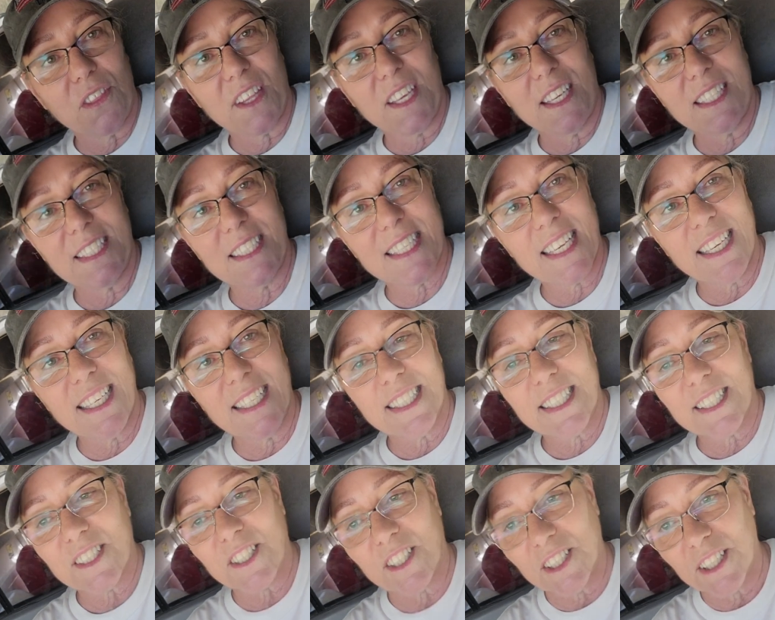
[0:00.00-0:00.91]
things He
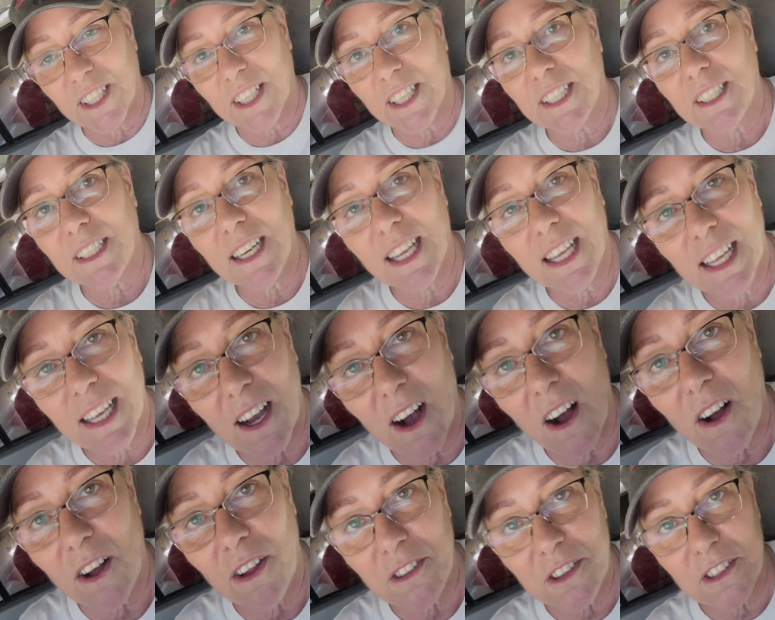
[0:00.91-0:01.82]
is good.
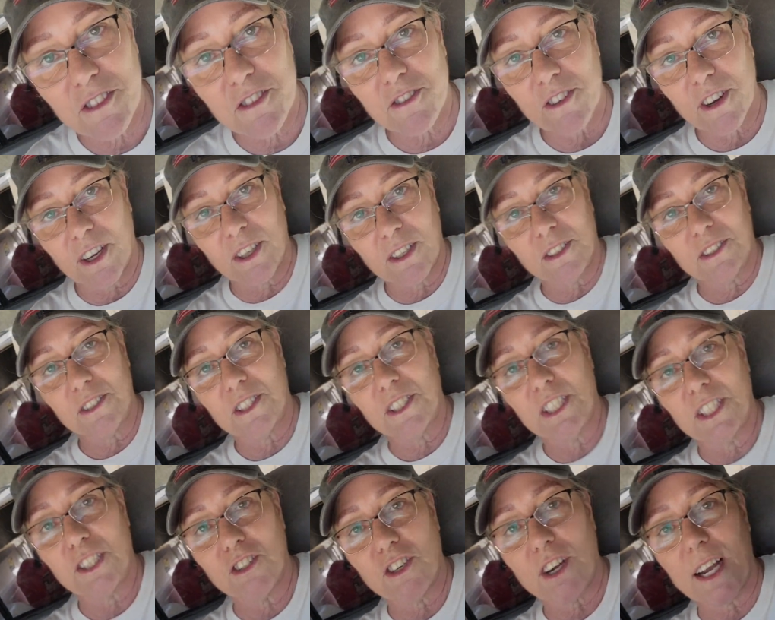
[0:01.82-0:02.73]
All the struggles
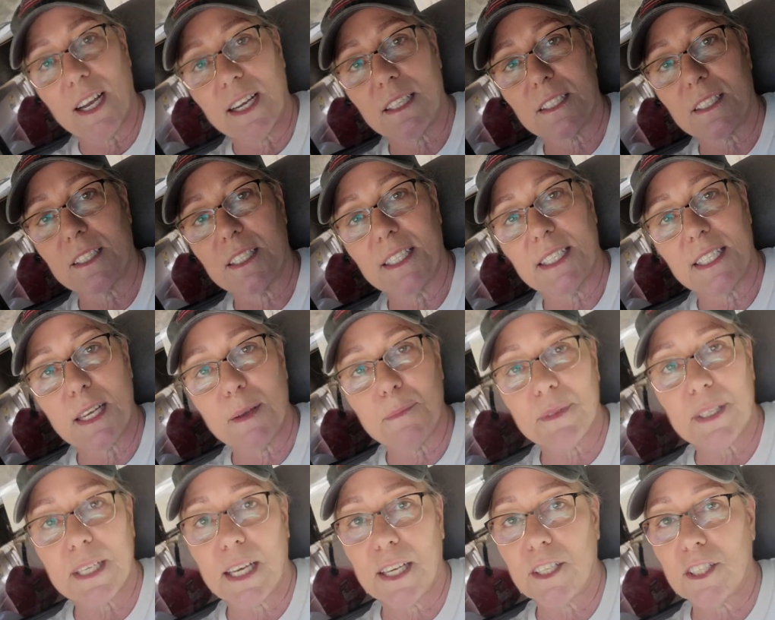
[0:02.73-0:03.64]
and the trials and
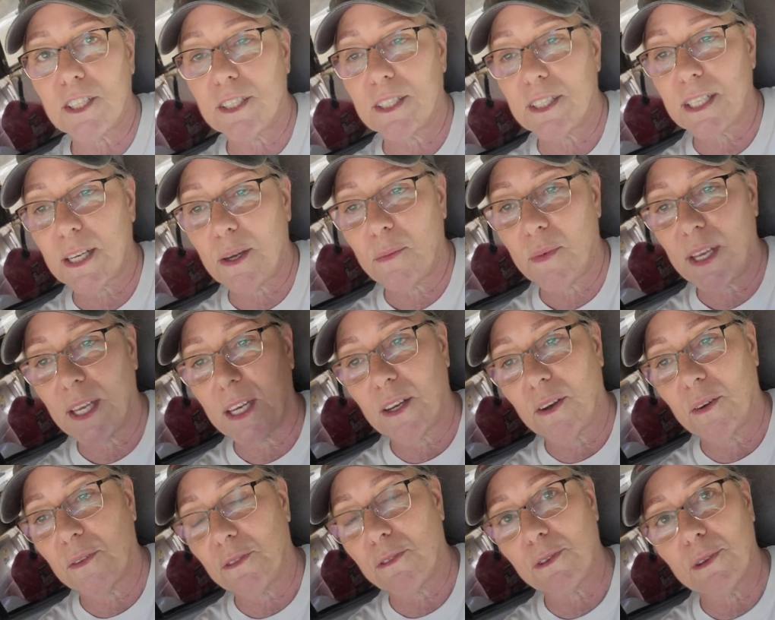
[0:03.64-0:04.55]
temptations that we
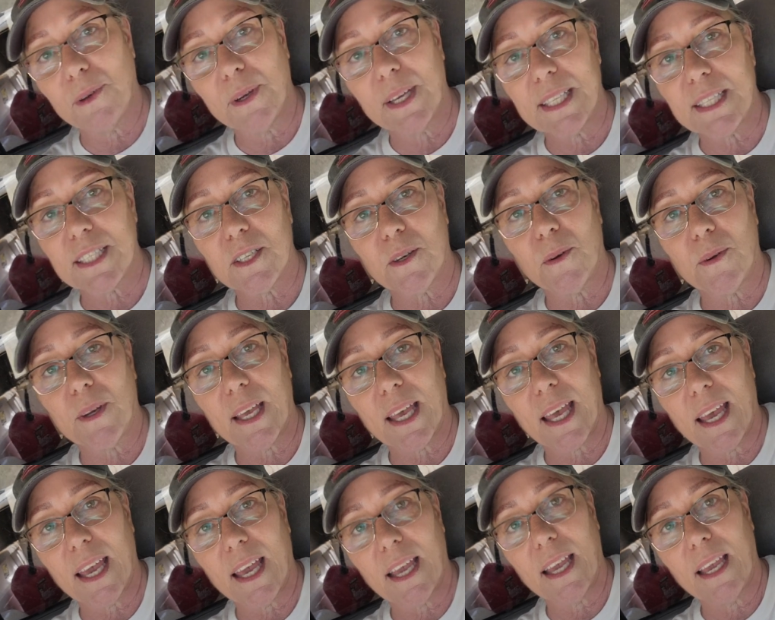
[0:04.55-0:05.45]
go through, it's
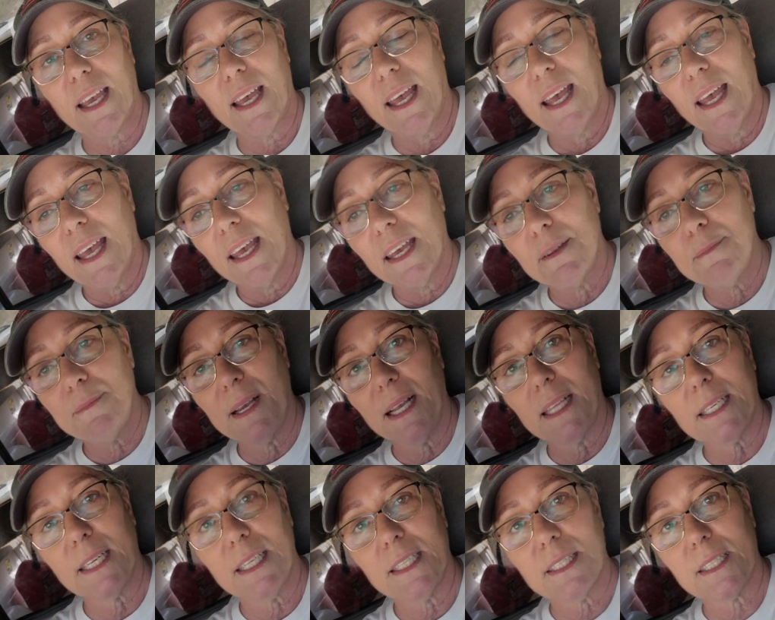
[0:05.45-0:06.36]
okay. And
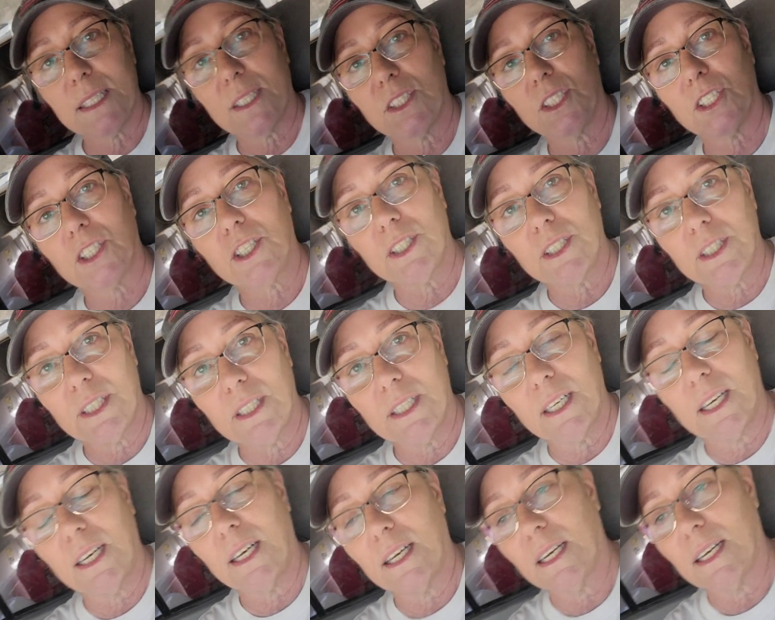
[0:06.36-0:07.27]
Melanie's such a good,
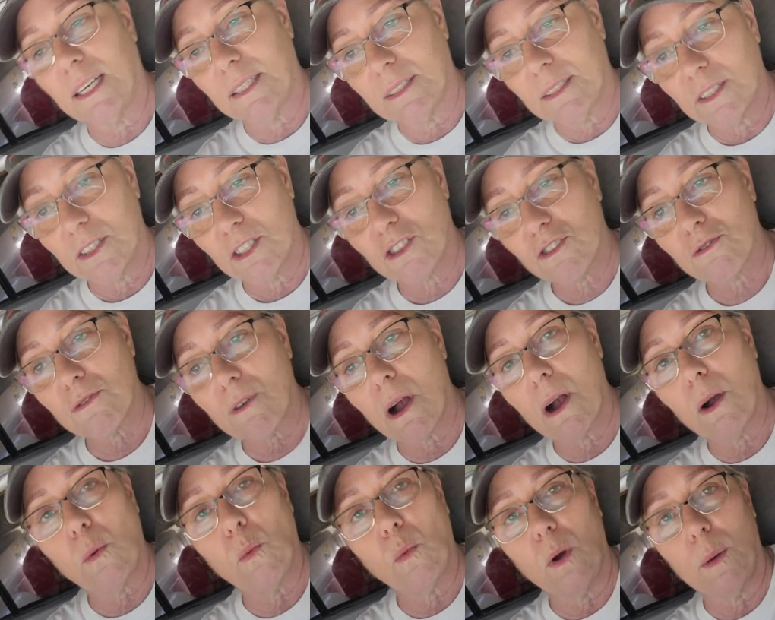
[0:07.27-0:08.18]
uh,
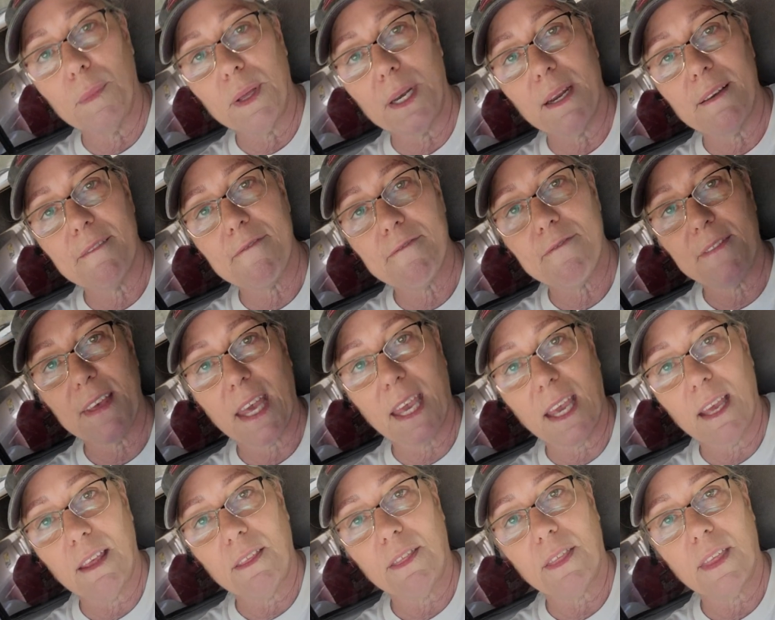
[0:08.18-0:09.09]
strong woman of
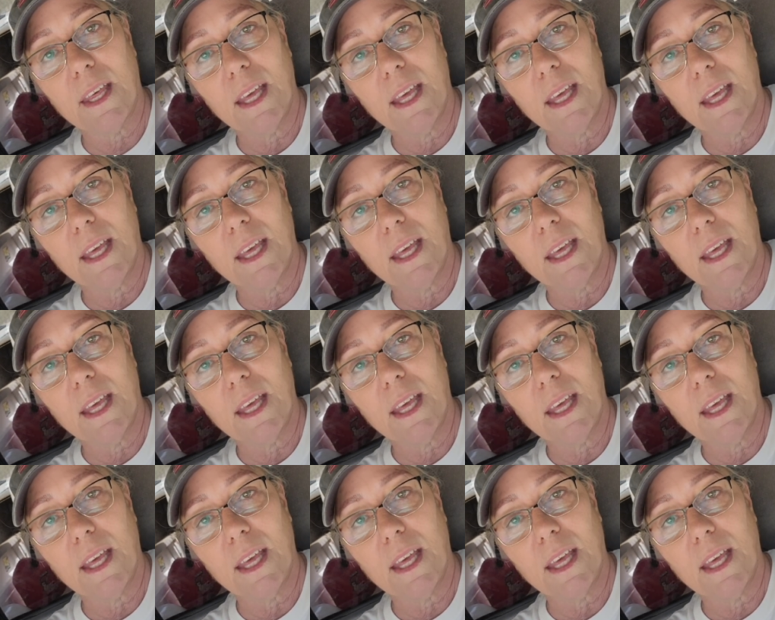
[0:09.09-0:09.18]
faith,